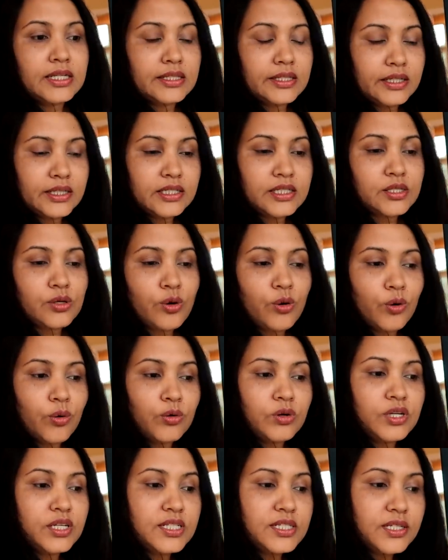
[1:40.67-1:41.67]
playing Fortnite.
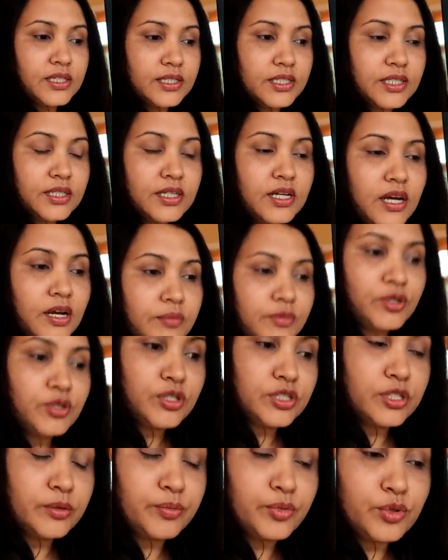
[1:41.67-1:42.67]
There's only certain time
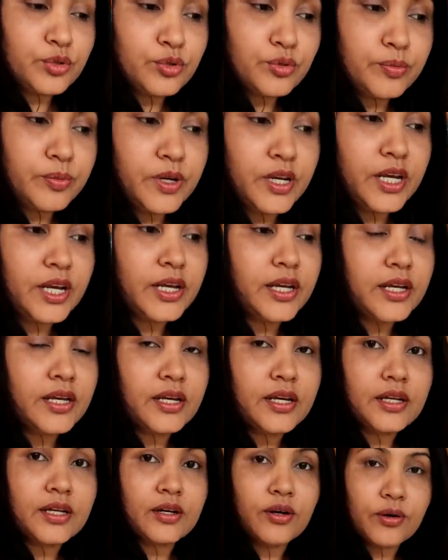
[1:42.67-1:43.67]
you're supposed to play,
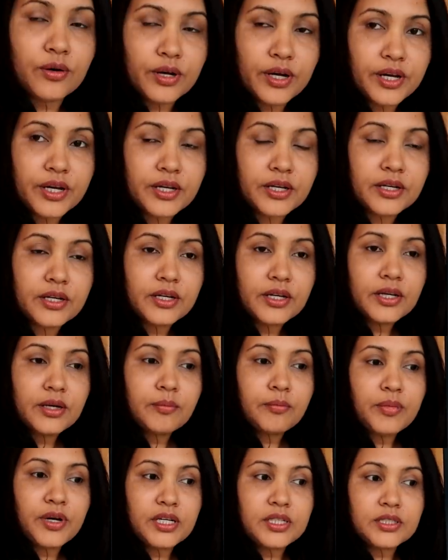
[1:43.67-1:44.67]
okay?
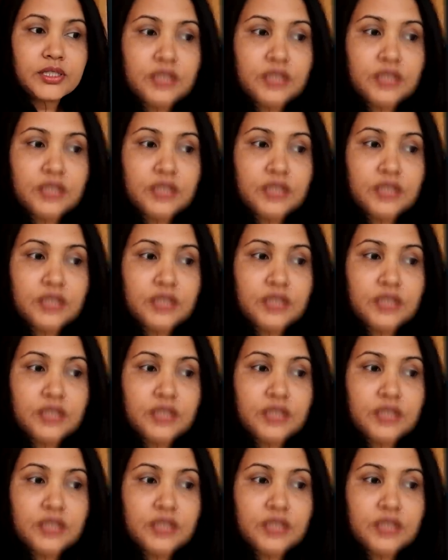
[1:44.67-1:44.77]
But